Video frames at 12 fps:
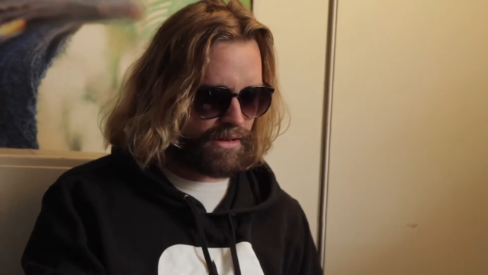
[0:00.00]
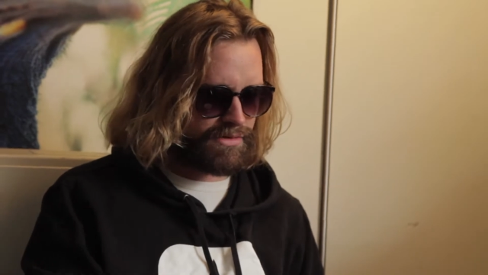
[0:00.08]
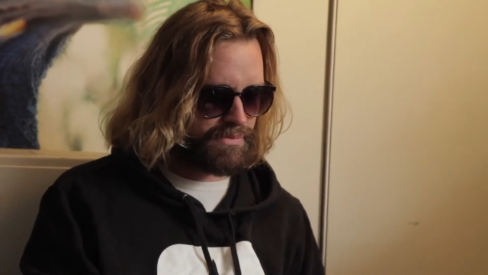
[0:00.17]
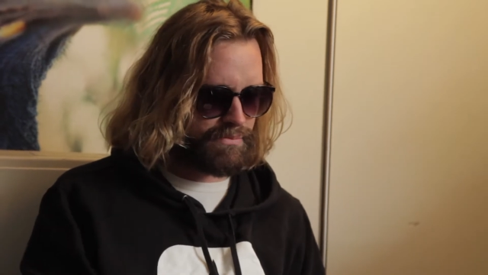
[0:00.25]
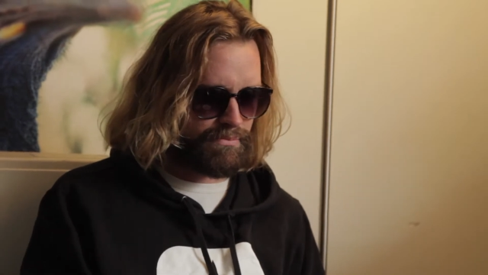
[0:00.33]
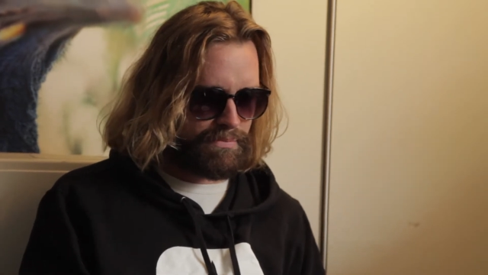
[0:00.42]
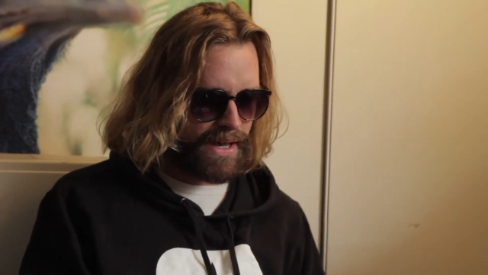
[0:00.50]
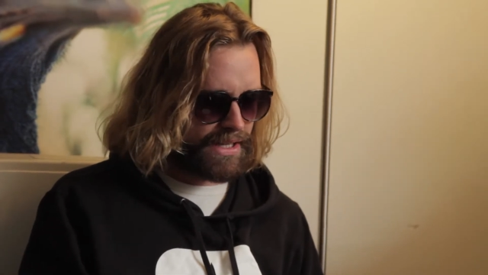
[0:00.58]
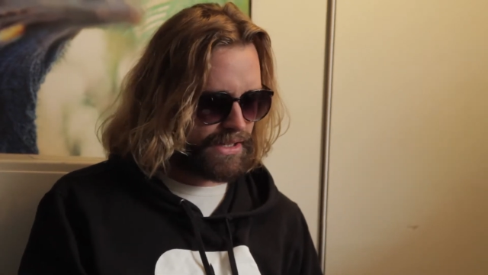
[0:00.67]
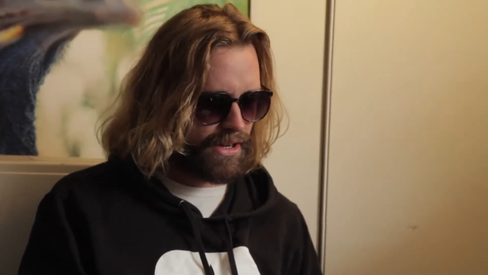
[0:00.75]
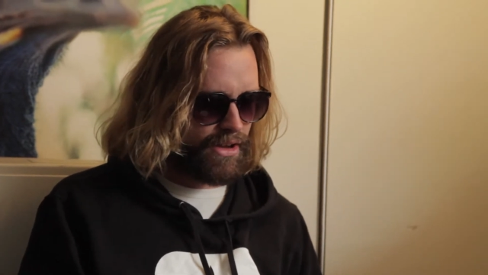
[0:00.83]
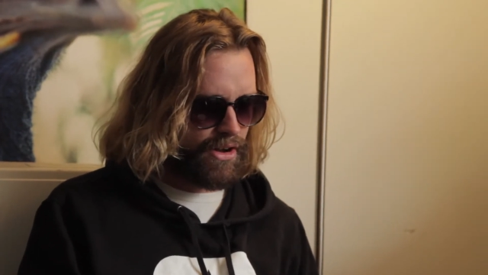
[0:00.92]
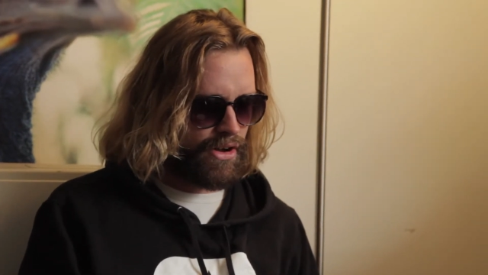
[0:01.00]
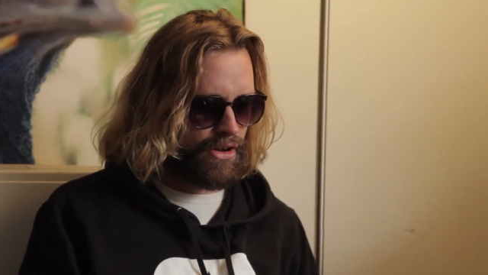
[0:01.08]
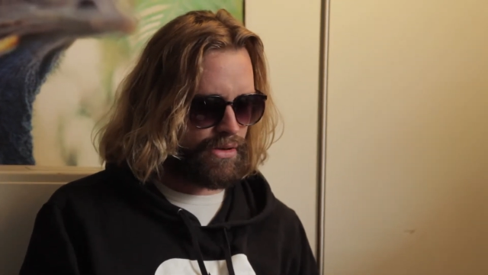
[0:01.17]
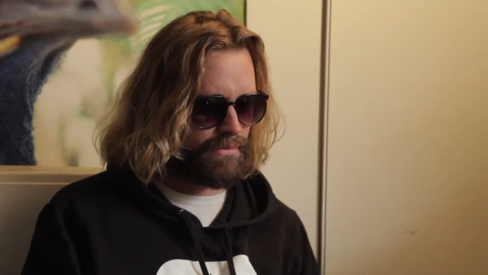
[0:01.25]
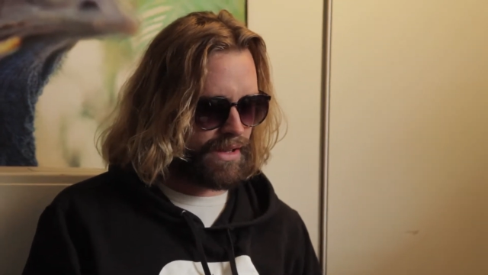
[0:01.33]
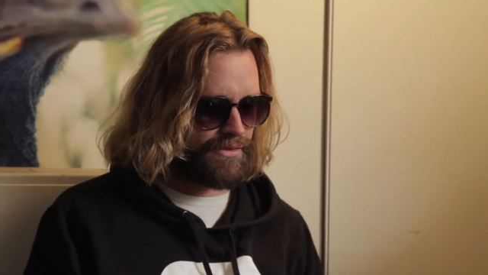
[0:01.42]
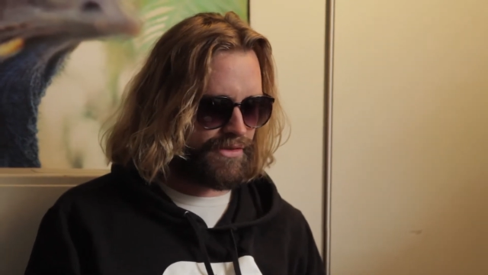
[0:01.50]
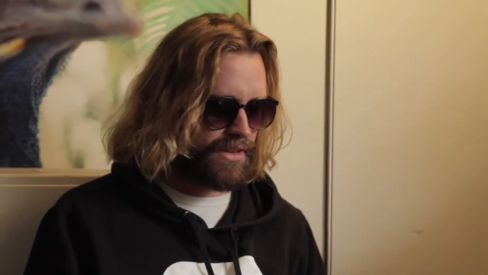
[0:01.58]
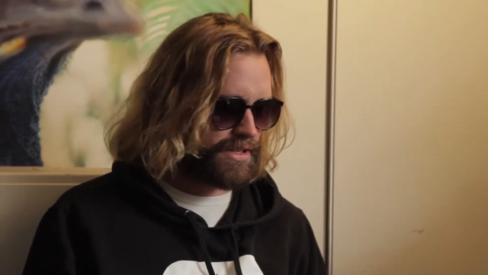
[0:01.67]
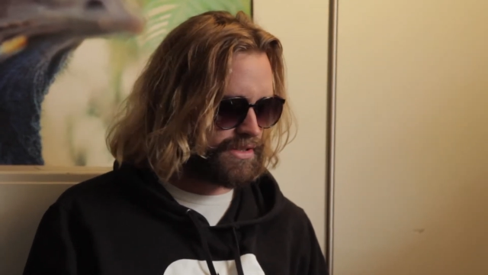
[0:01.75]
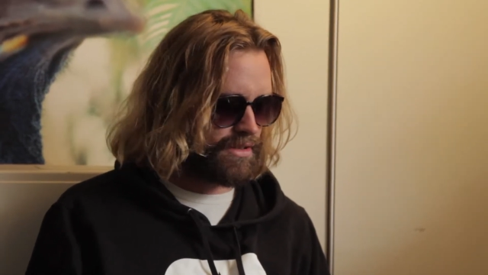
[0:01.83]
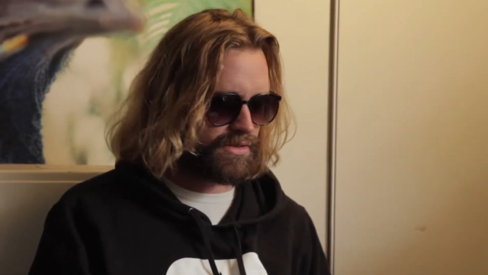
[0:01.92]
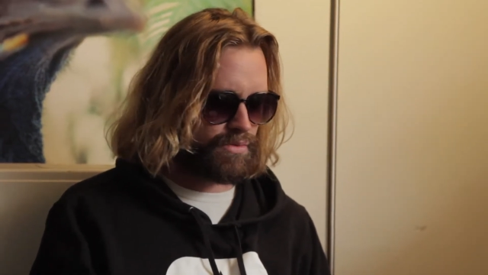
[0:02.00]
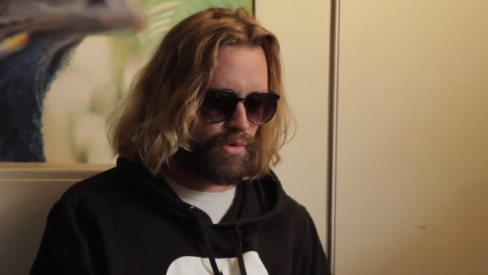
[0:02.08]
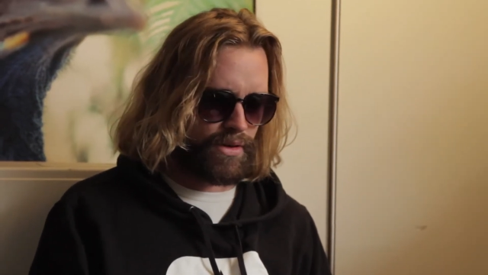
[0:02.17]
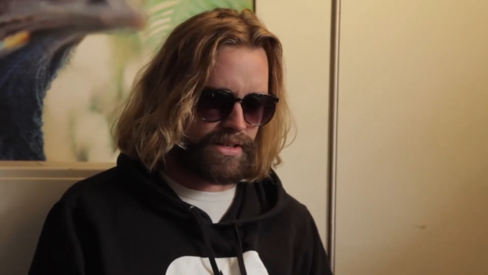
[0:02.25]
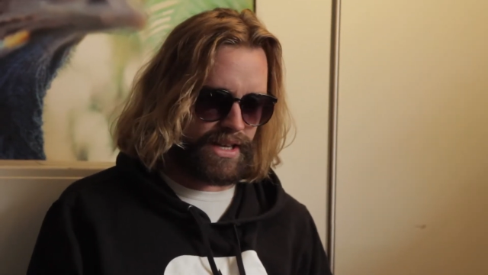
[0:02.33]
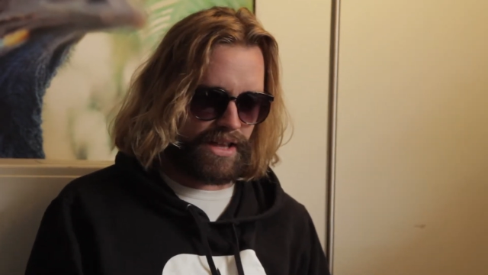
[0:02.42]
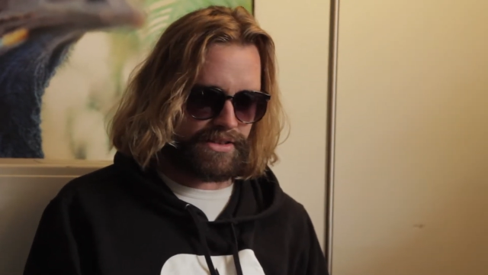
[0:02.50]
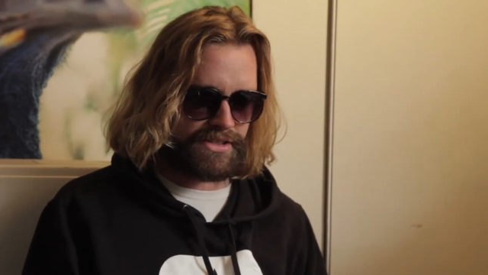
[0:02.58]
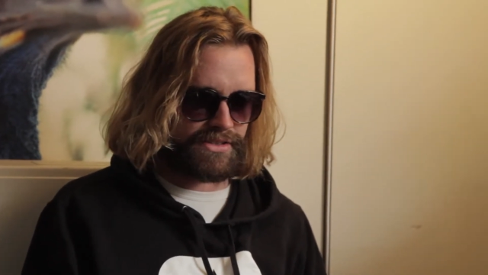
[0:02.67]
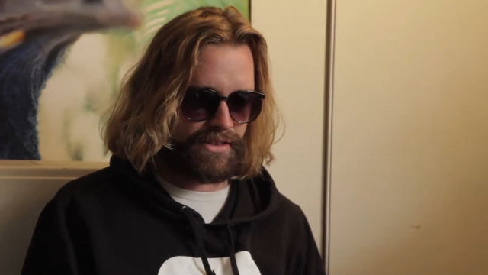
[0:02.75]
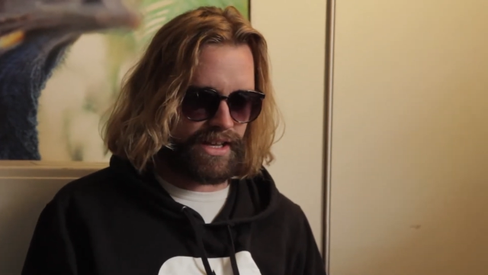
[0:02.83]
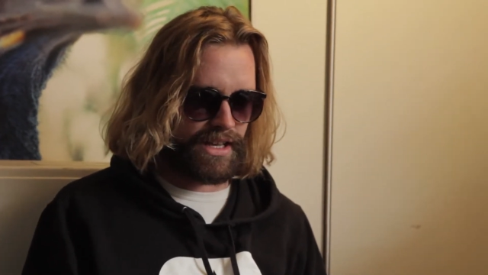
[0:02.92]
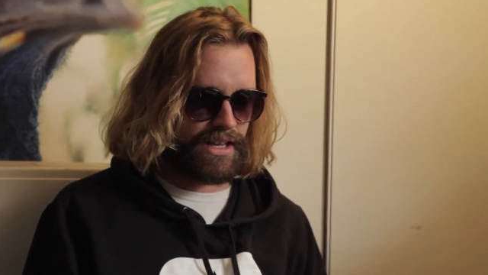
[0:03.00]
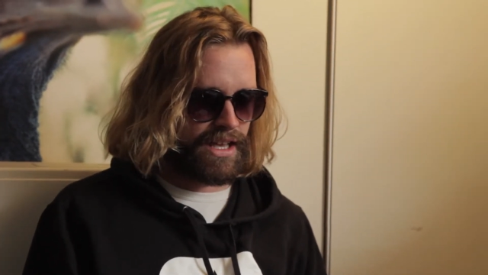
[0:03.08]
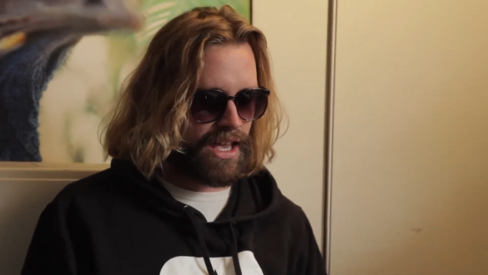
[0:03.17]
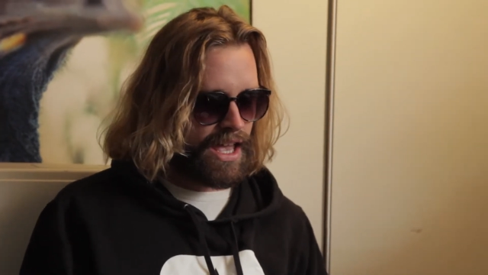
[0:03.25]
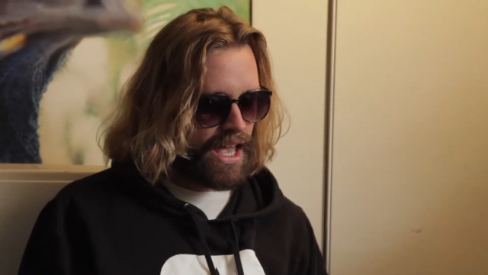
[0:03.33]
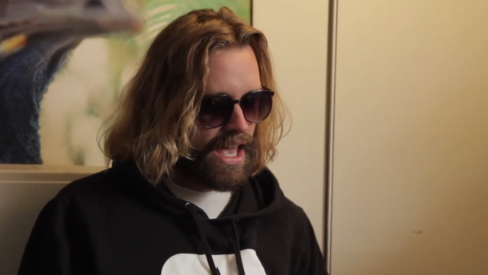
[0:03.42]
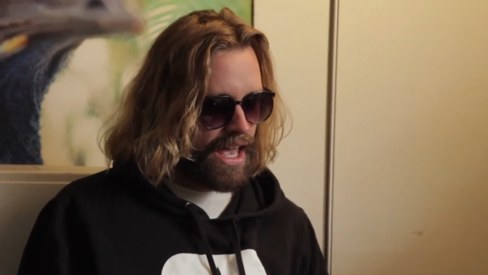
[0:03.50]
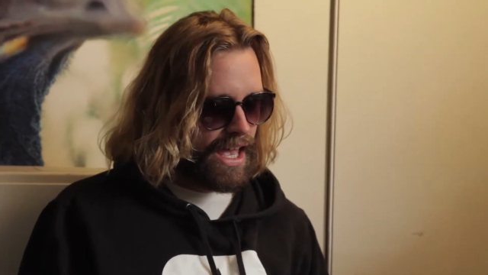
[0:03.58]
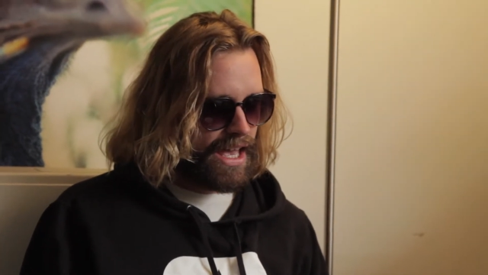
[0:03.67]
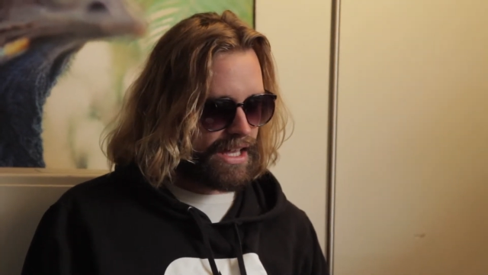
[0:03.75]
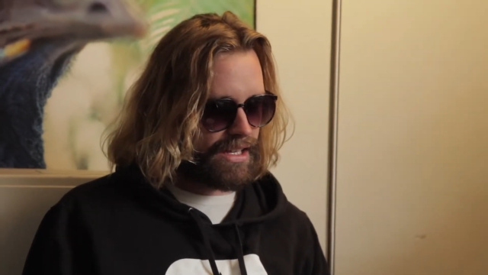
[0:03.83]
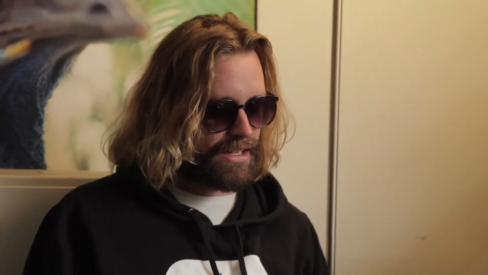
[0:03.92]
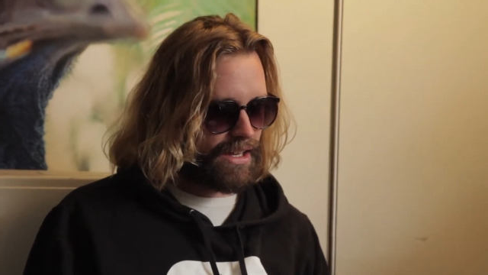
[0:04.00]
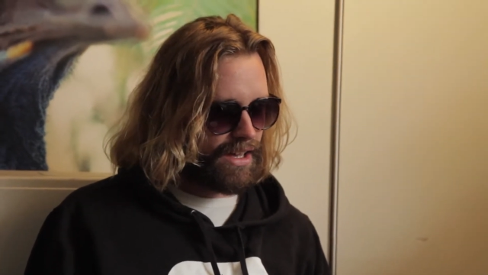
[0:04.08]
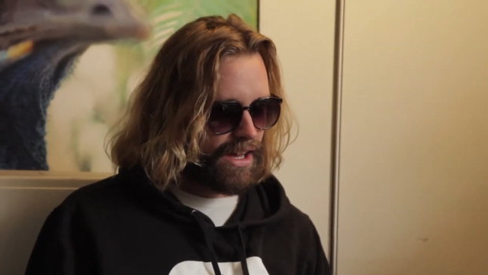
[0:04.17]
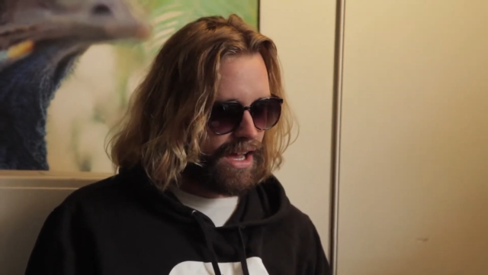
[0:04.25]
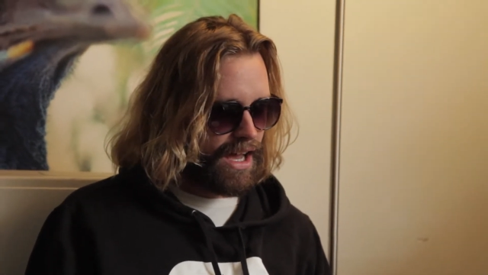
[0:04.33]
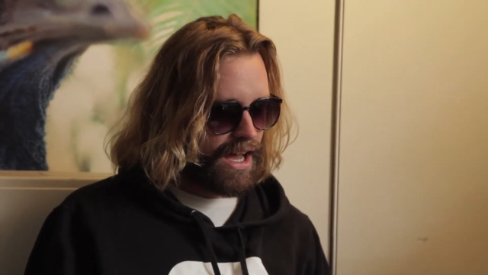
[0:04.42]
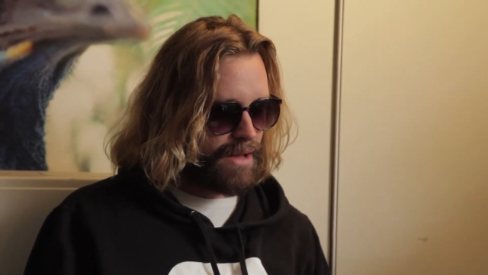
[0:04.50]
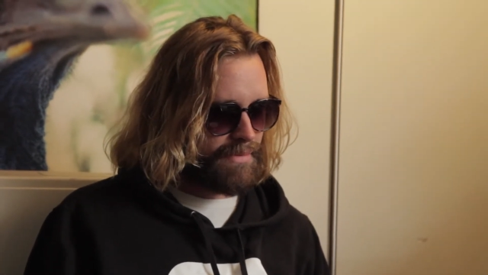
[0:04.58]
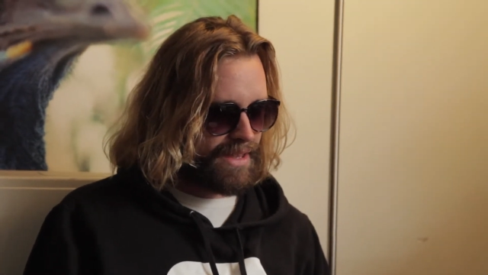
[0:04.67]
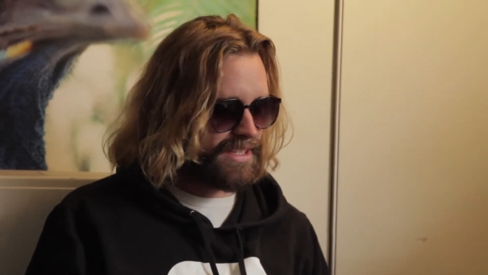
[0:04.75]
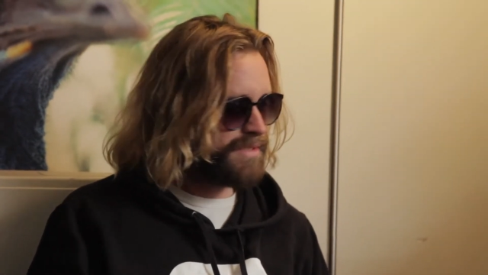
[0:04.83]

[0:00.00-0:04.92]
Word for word: I was about to go home. I'd finished and I was walking down the street, and I met